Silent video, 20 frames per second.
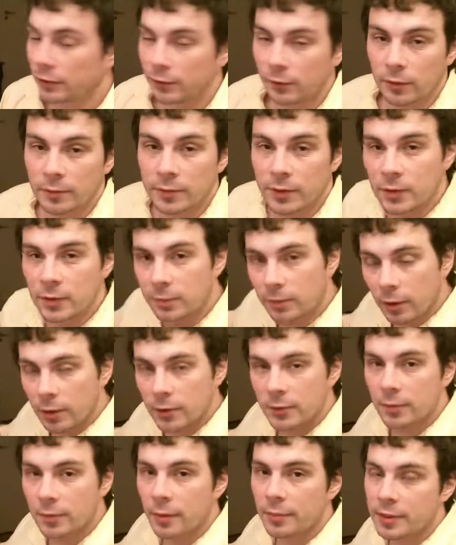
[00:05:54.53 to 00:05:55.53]
from these
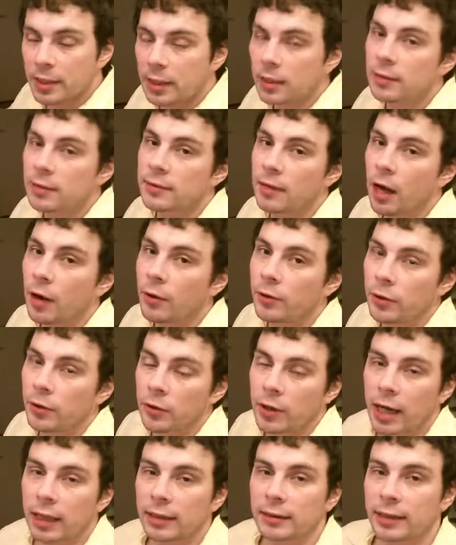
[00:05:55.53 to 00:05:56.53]
boss mobs in a town, you
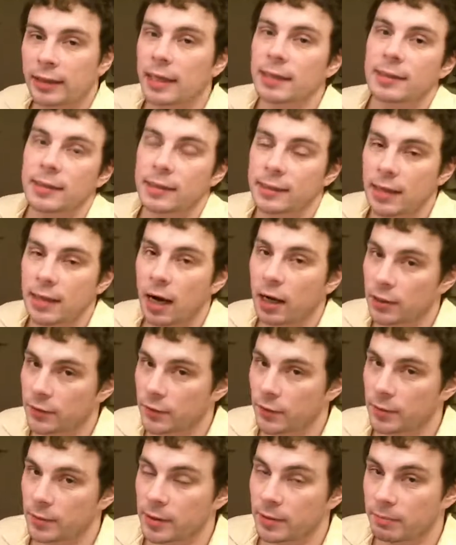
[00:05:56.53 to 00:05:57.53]
can't get these cards
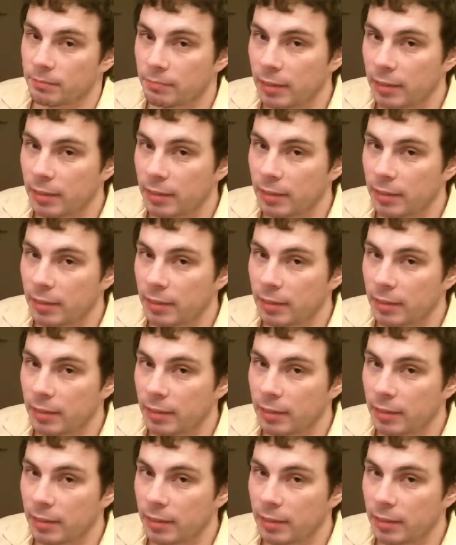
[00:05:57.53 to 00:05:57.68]
from them.